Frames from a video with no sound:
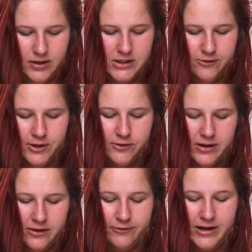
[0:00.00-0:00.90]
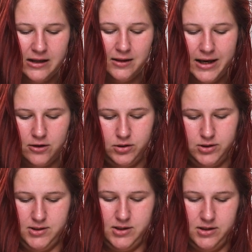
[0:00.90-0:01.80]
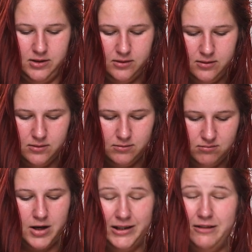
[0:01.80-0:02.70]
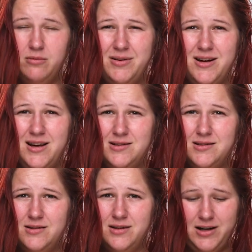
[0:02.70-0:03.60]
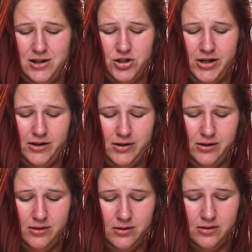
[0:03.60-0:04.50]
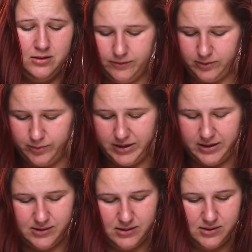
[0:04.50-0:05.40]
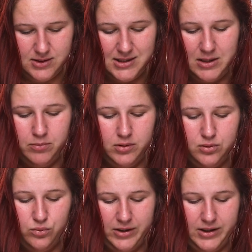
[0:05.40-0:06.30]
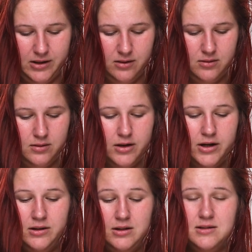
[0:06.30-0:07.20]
It feels very light on the skin. I think it will be nice hydrating. It will be nice and simple to wear. And